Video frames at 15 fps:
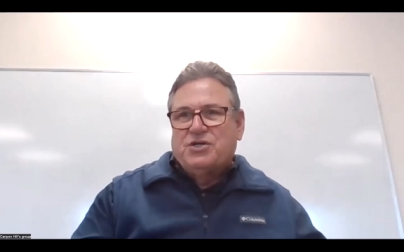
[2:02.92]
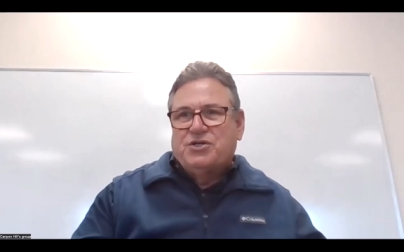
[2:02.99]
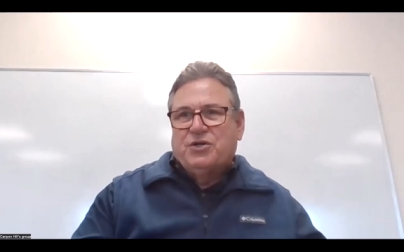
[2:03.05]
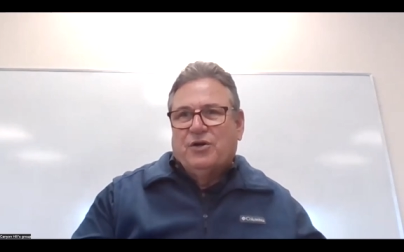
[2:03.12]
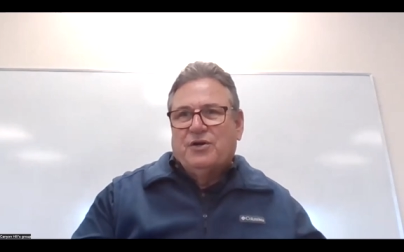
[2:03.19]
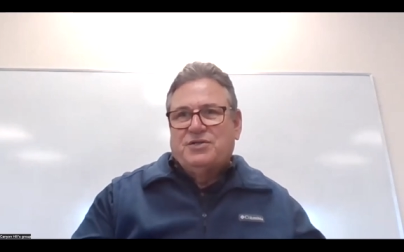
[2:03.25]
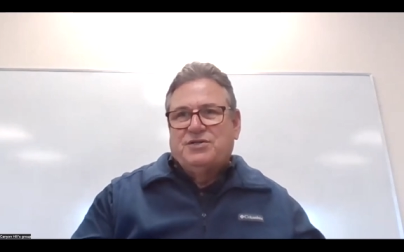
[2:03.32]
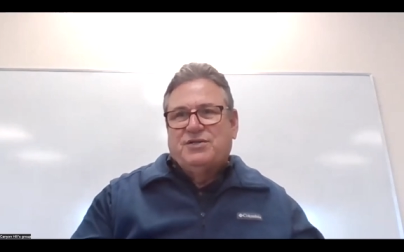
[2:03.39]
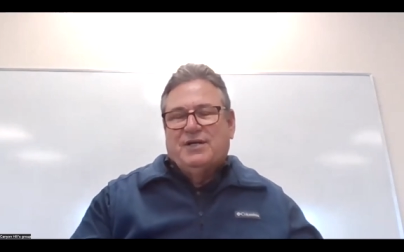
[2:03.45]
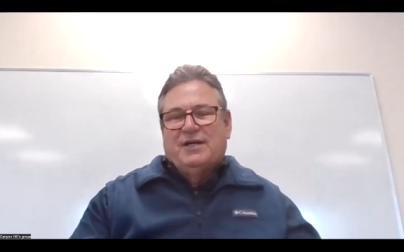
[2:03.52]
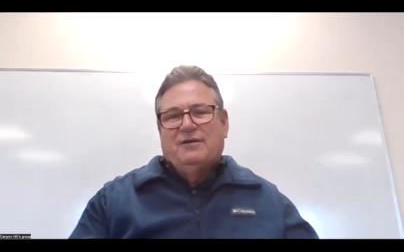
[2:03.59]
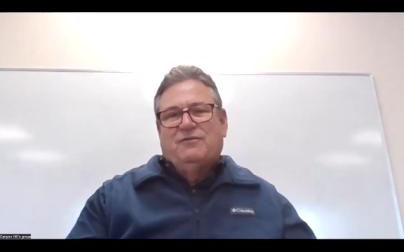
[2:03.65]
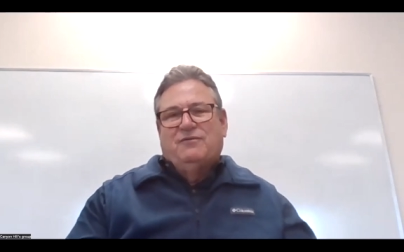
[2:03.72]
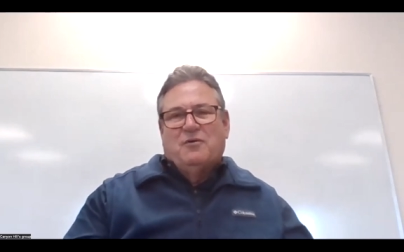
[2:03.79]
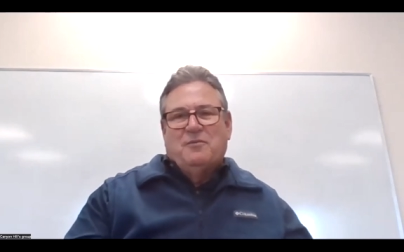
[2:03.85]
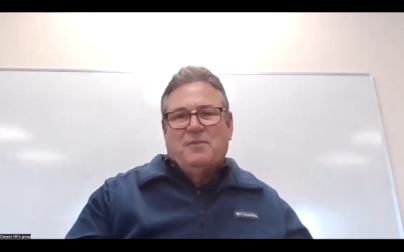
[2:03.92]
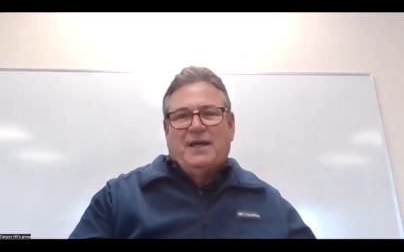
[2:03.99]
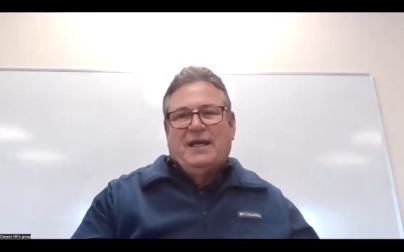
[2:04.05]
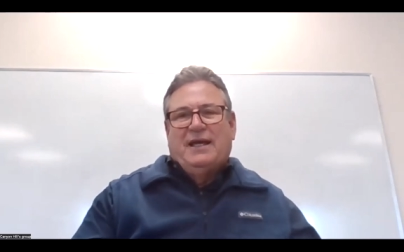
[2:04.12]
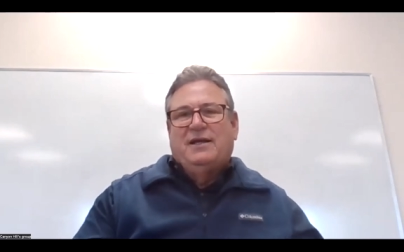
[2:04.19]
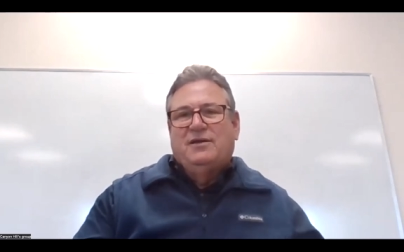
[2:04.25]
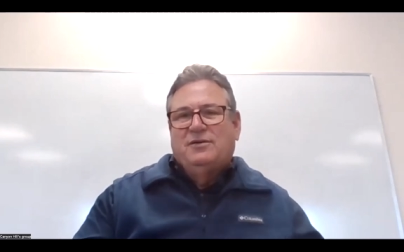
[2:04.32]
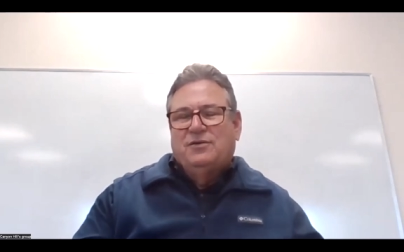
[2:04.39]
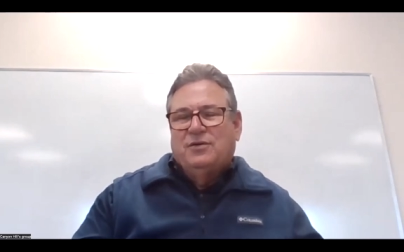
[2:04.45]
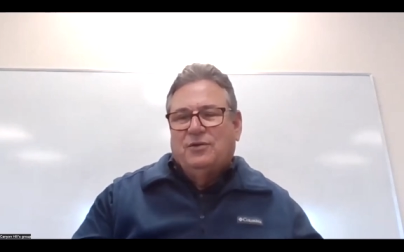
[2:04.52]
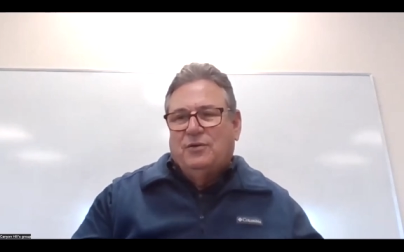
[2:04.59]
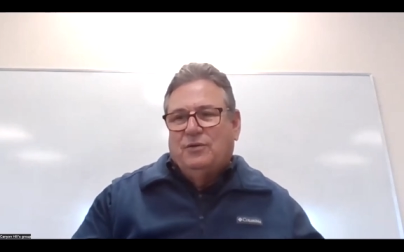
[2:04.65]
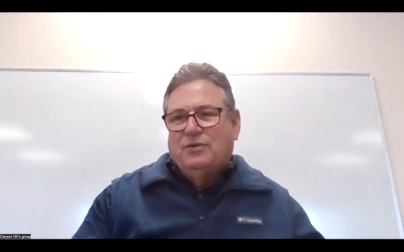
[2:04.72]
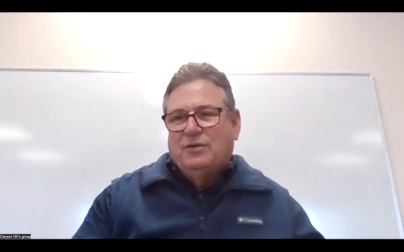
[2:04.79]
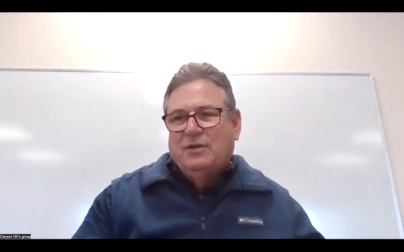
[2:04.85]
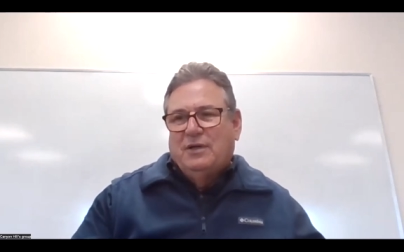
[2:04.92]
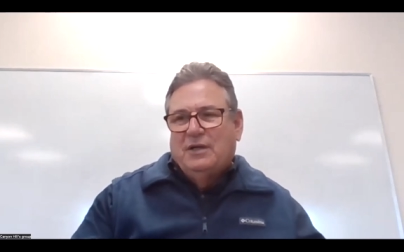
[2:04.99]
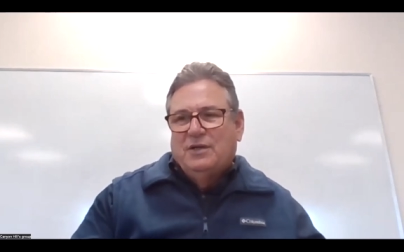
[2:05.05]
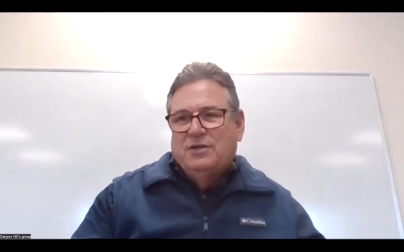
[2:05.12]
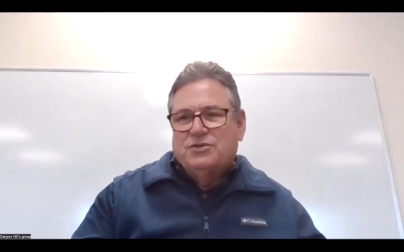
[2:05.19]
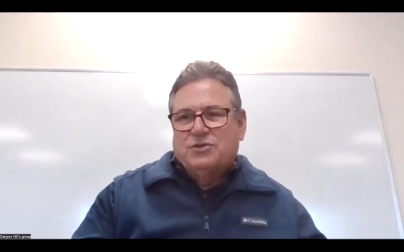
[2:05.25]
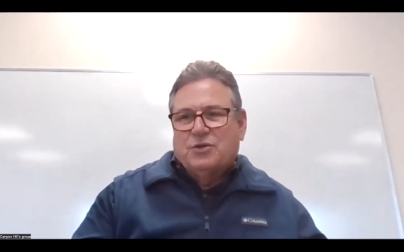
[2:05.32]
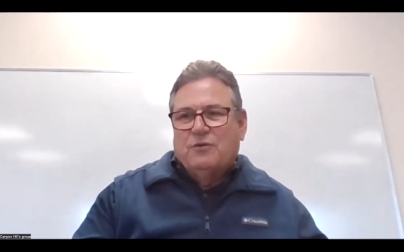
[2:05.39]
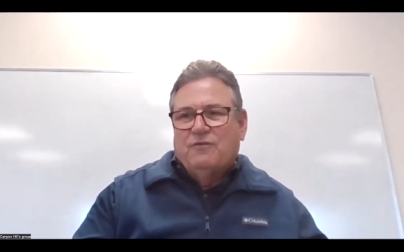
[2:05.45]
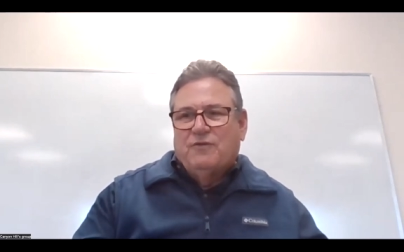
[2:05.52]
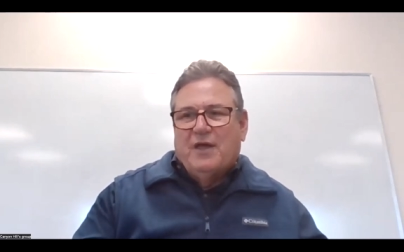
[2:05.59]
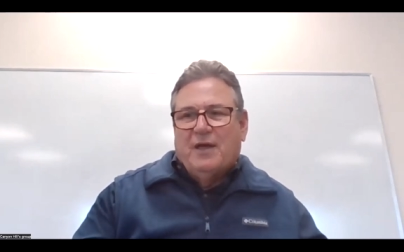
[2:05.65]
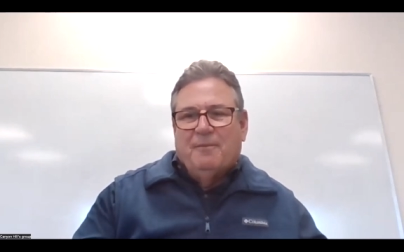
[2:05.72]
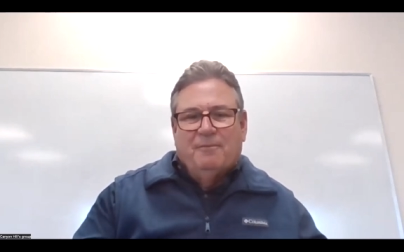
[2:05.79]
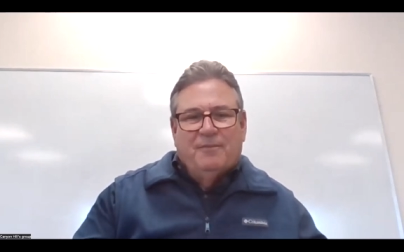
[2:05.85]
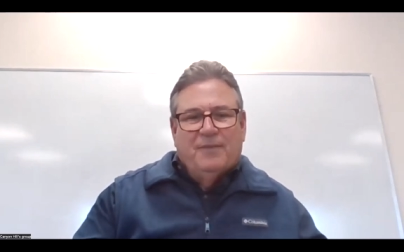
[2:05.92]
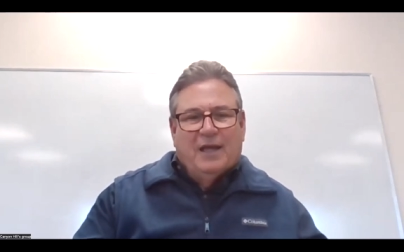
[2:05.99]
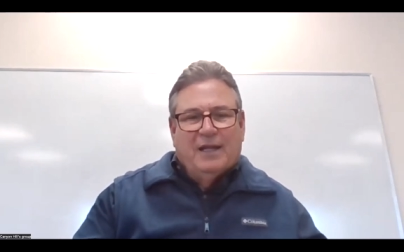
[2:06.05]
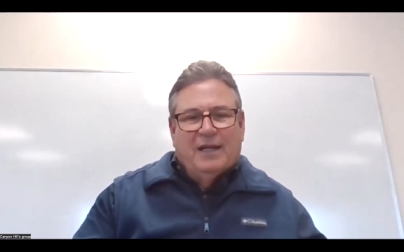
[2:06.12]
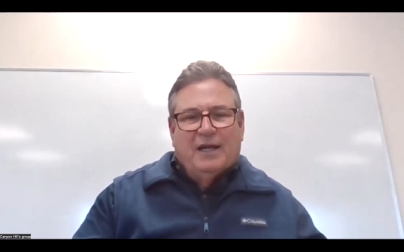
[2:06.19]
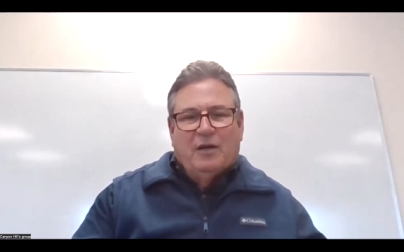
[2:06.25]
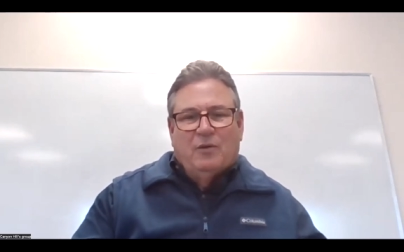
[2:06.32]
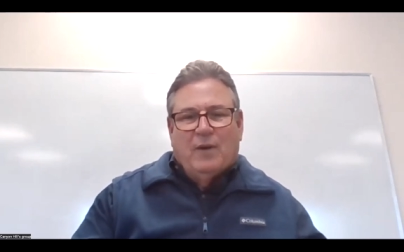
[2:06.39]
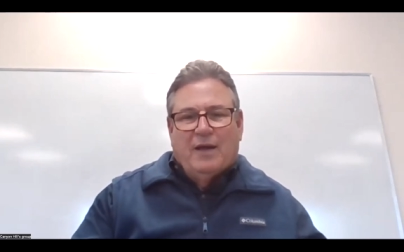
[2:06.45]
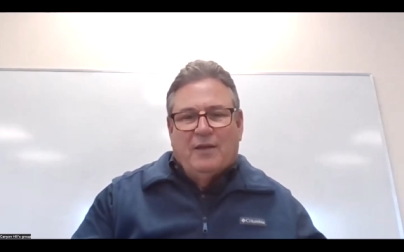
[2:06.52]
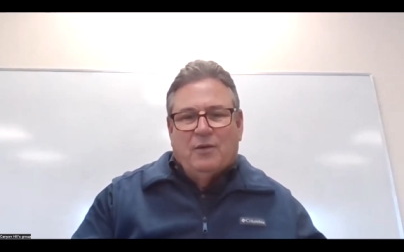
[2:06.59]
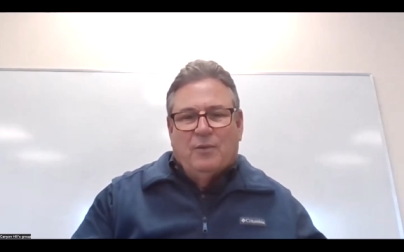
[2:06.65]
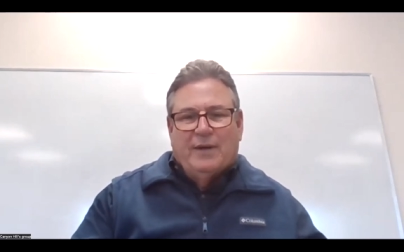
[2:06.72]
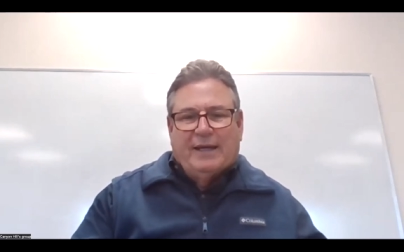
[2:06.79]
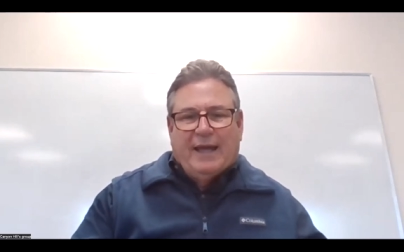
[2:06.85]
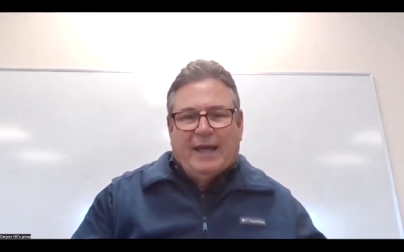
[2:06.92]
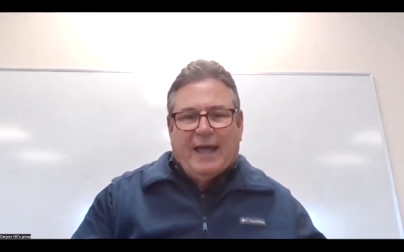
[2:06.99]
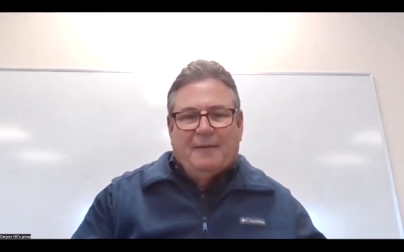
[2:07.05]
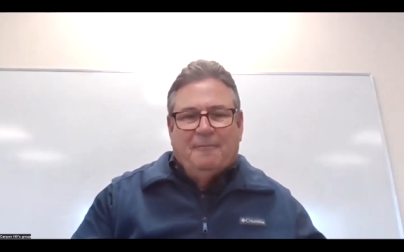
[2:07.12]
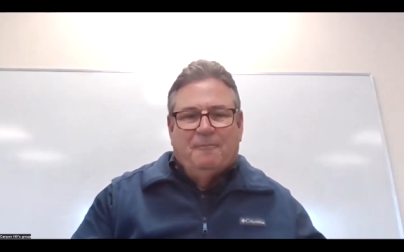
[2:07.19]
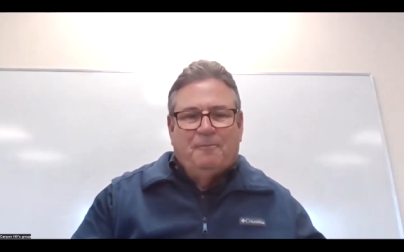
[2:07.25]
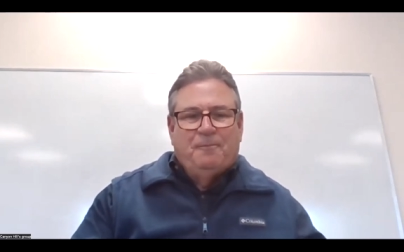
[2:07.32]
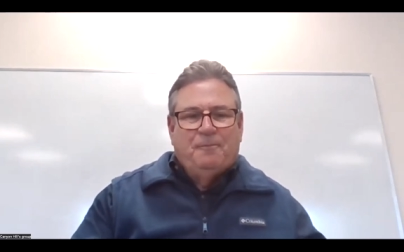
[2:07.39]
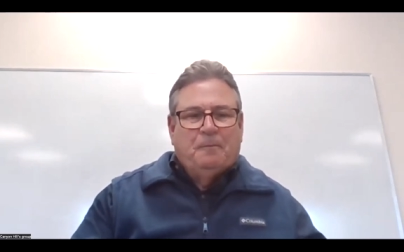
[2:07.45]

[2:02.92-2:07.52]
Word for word: a church and for me to serve them in any way that we can.